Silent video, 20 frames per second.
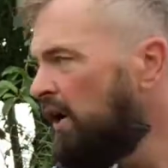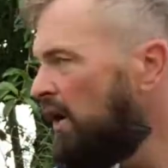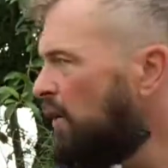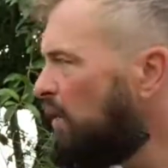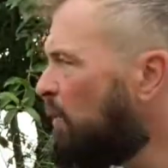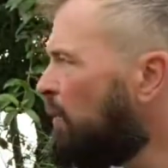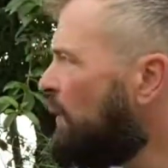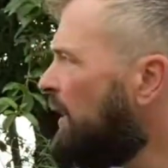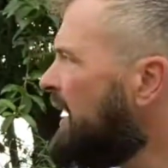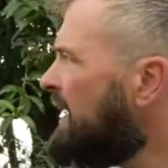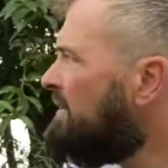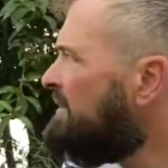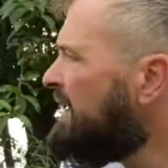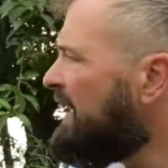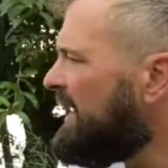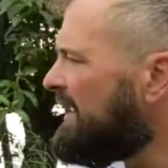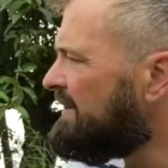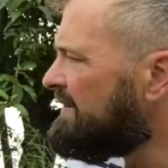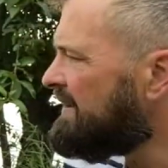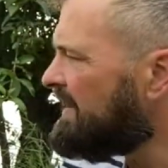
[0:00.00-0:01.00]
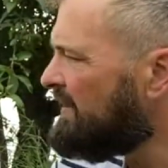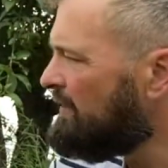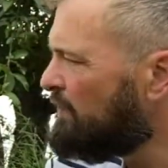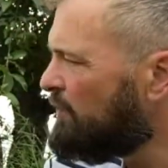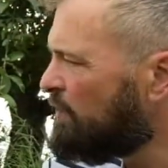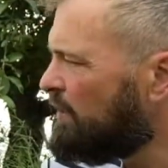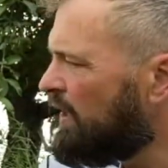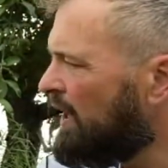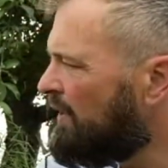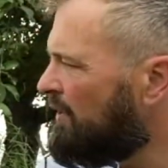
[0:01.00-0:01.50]
Whereas if
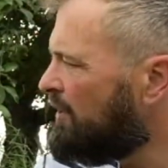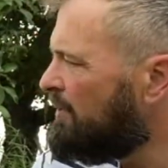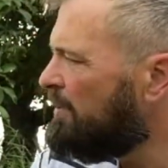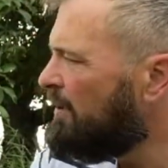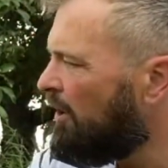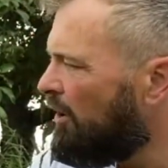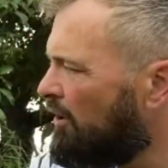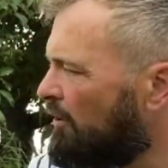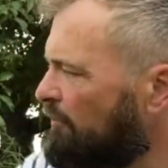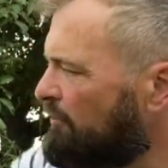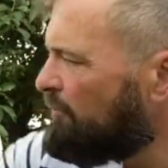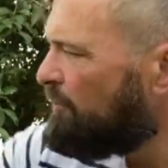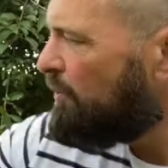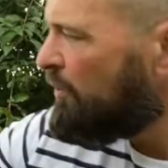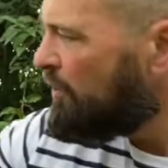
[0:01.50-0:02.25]
you cut them off,